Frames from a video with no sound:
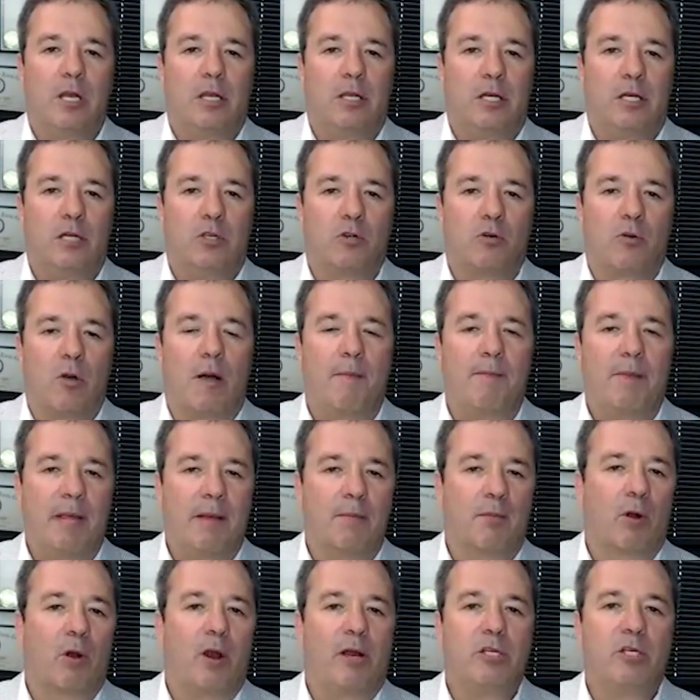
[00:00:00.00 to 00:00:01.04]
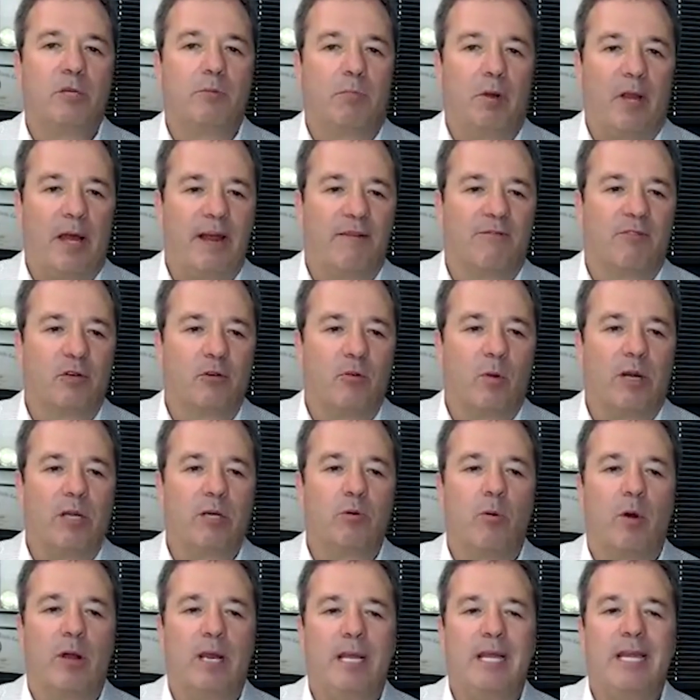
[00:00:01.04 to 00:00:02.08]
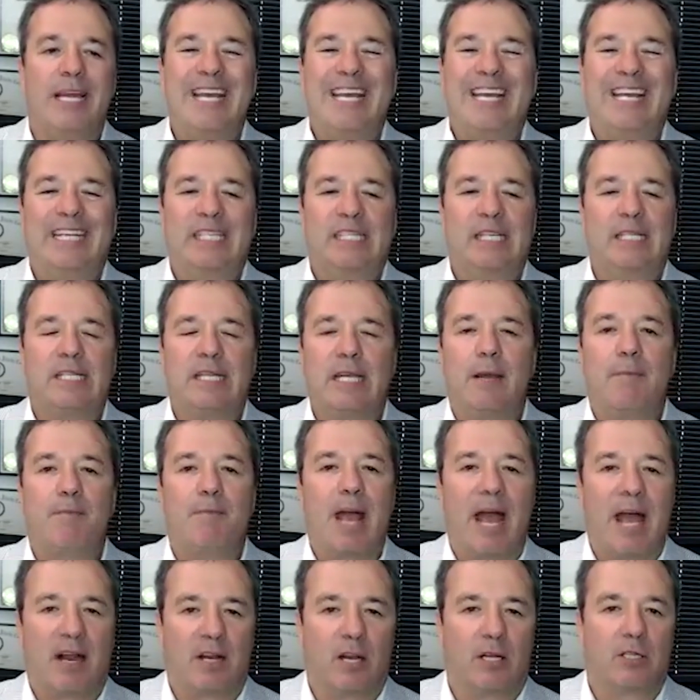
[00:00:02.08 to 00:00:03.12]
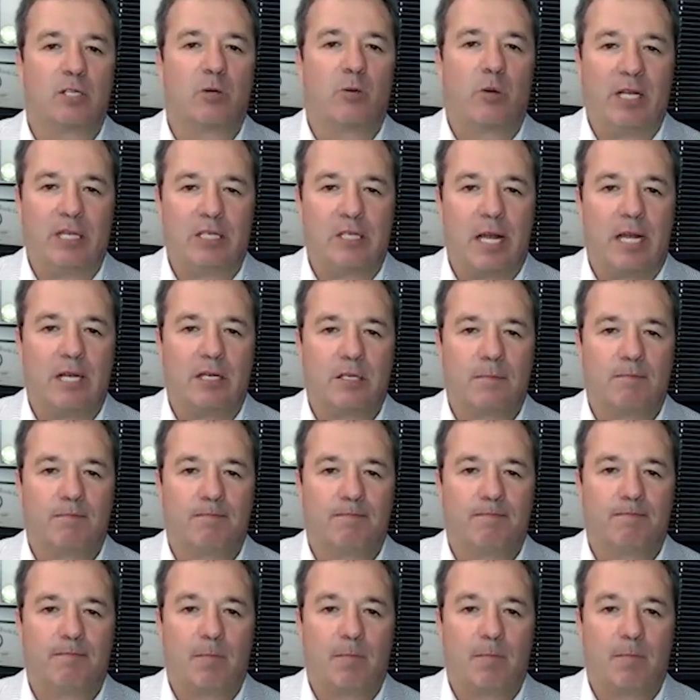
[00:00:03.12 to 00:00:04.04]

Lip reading: the Trump immigration plan for 2020 is its impact on swing states.